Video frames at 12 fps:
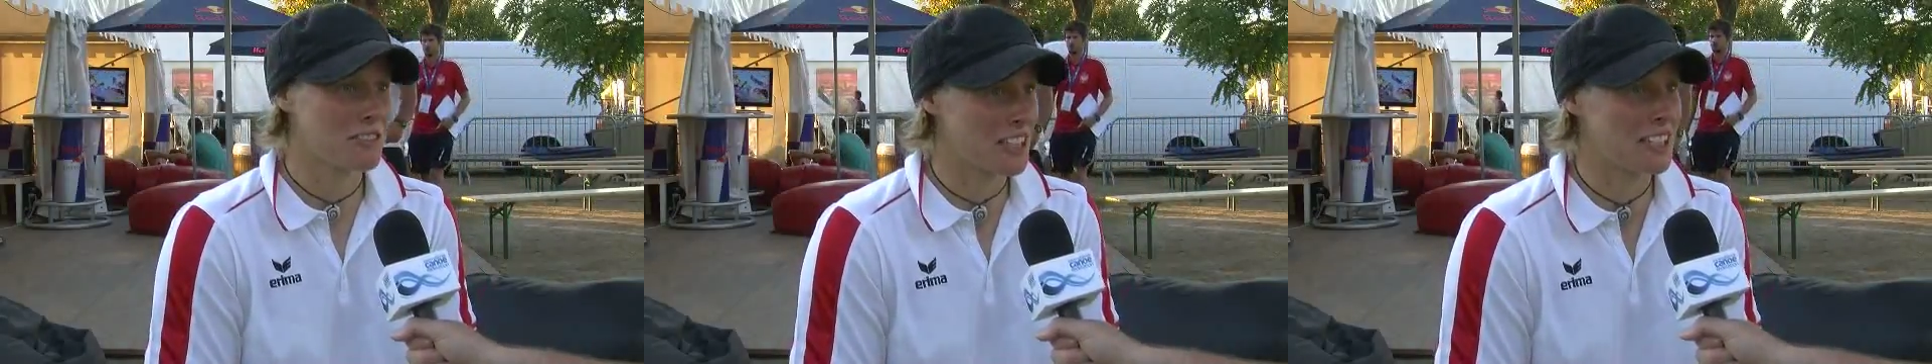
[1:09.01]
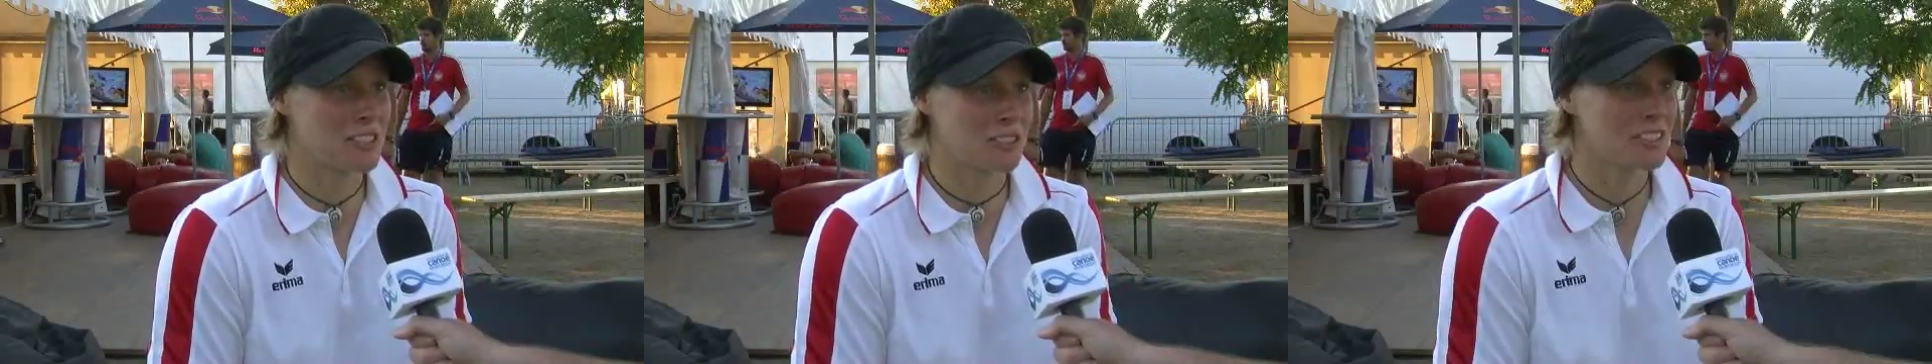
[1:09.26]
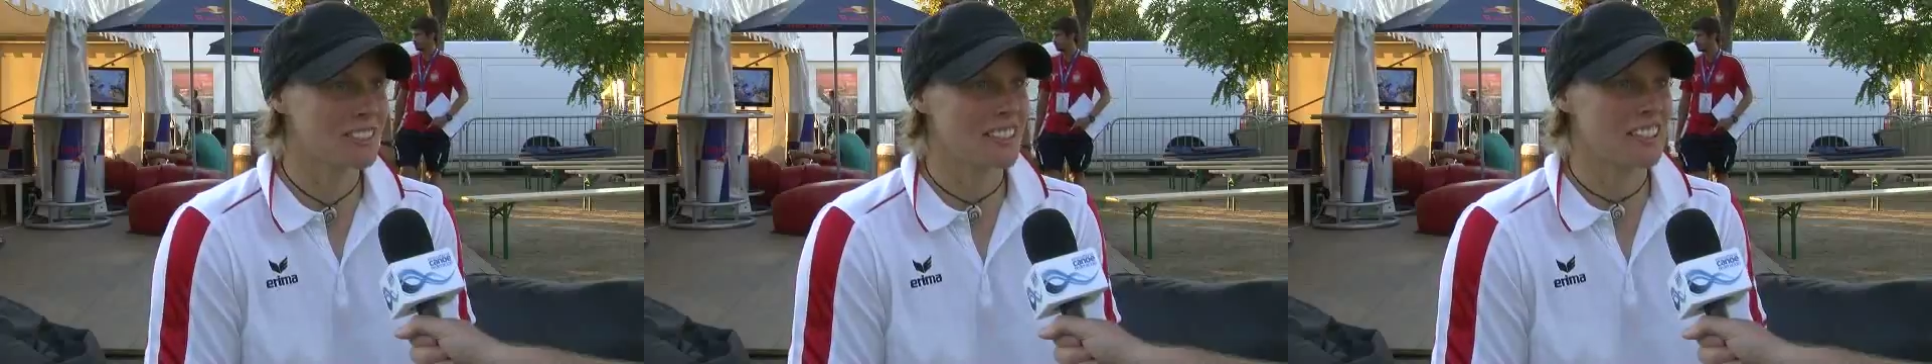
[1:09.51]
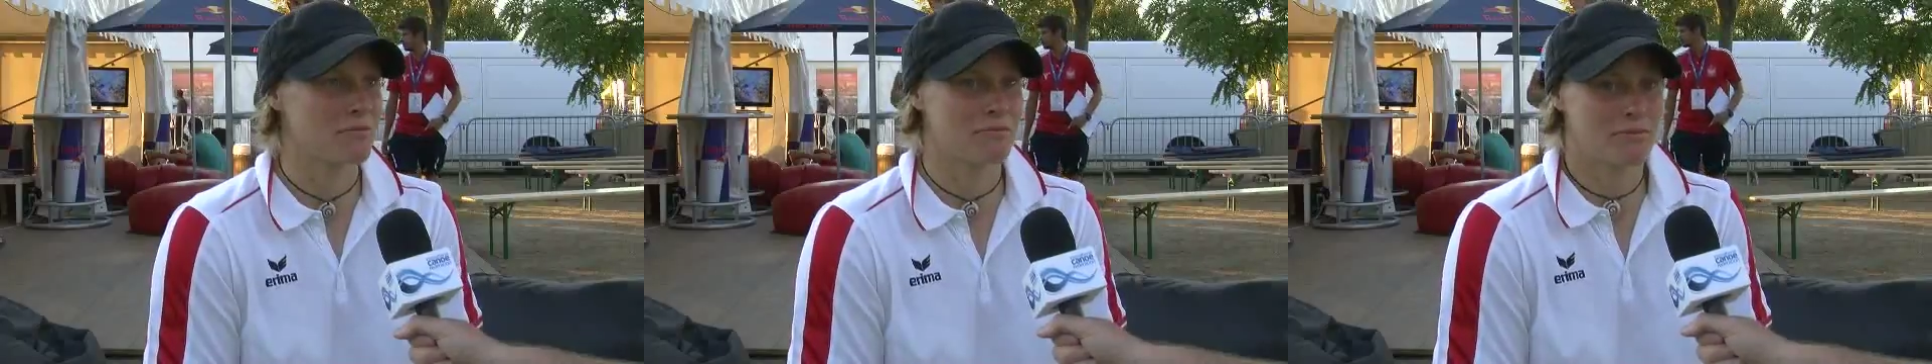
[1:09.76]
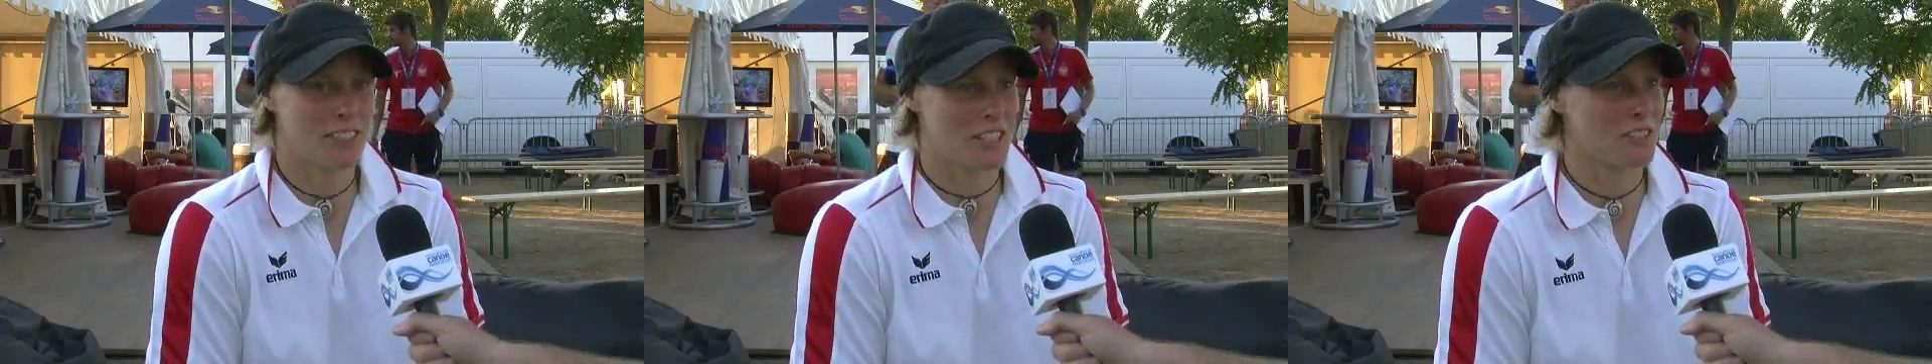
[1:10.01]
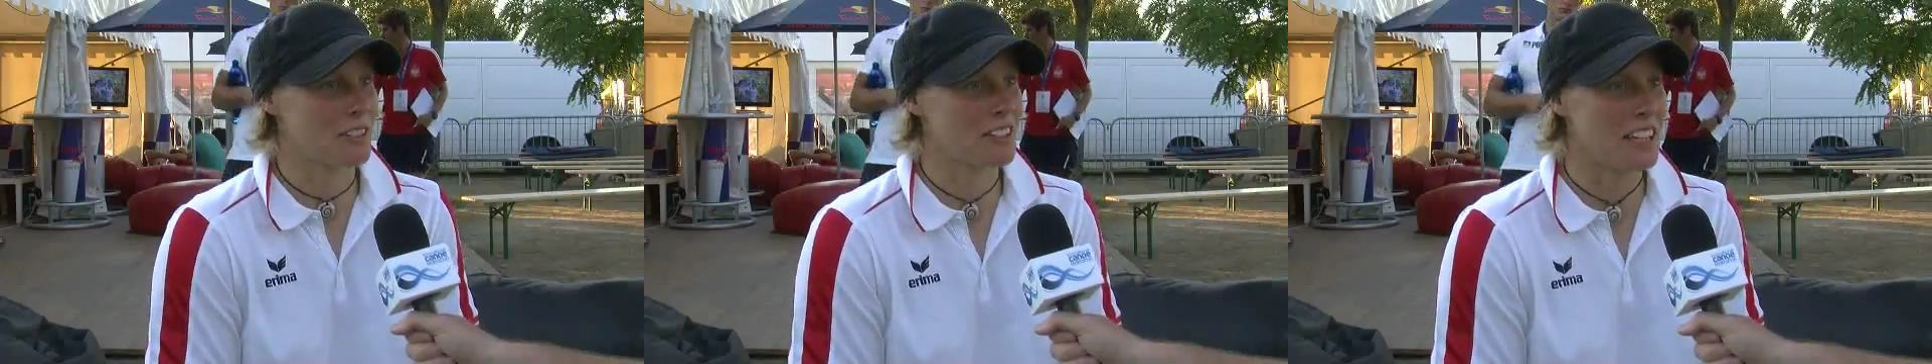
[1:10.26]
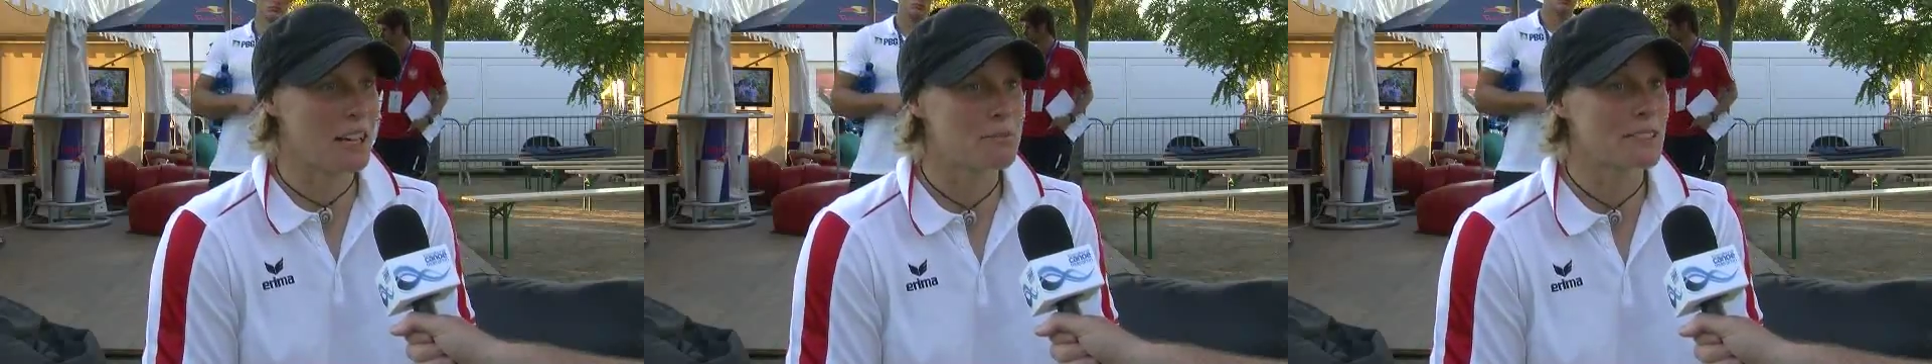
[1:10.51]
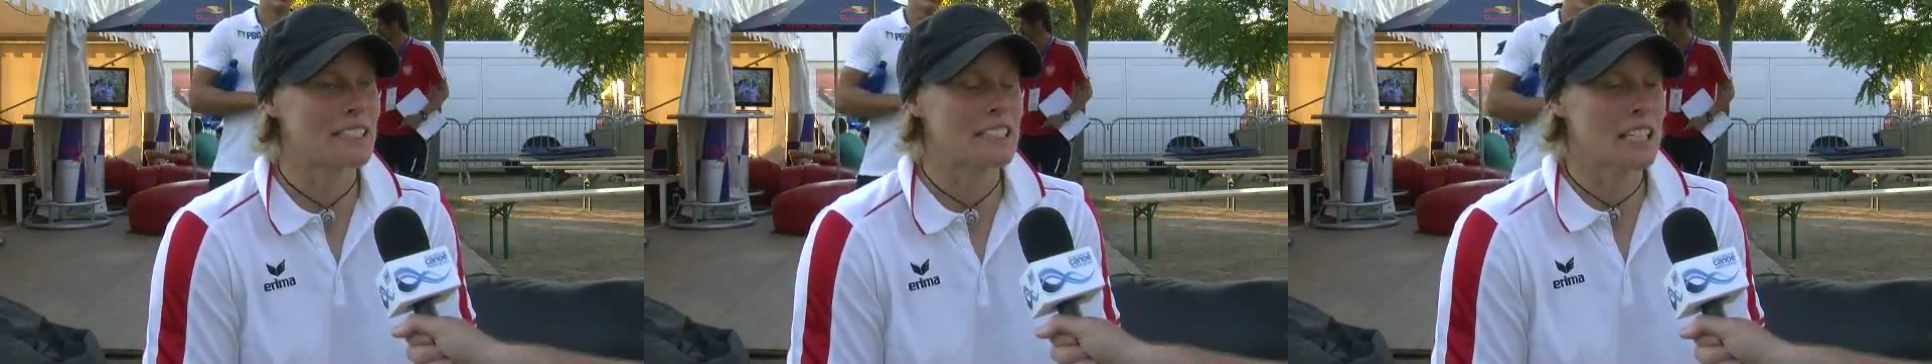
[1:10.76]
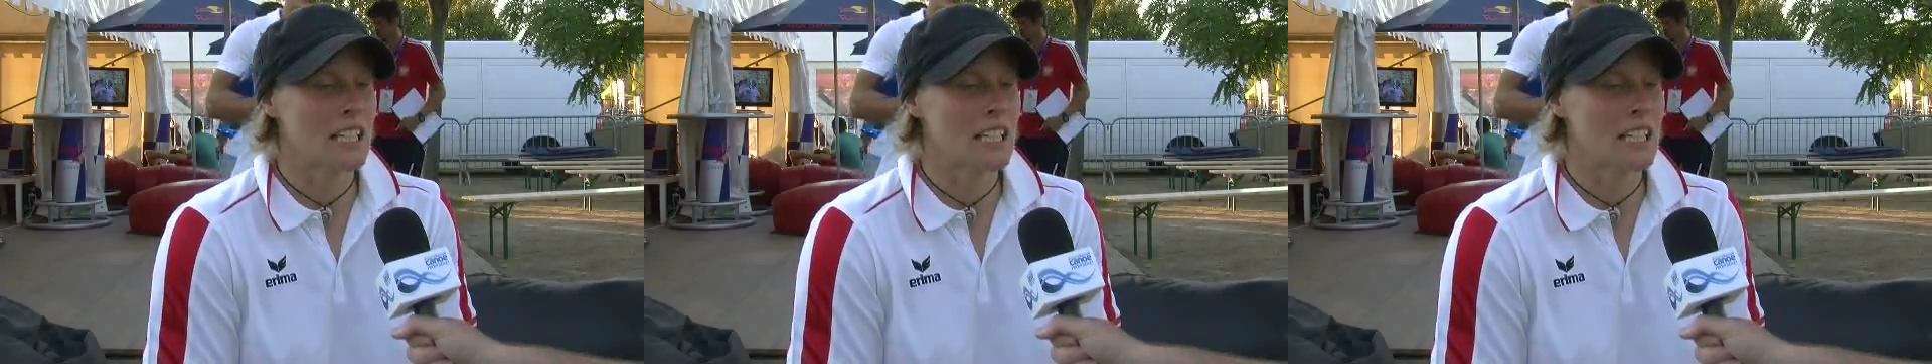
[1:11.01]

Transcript: title. It doesn't really happen.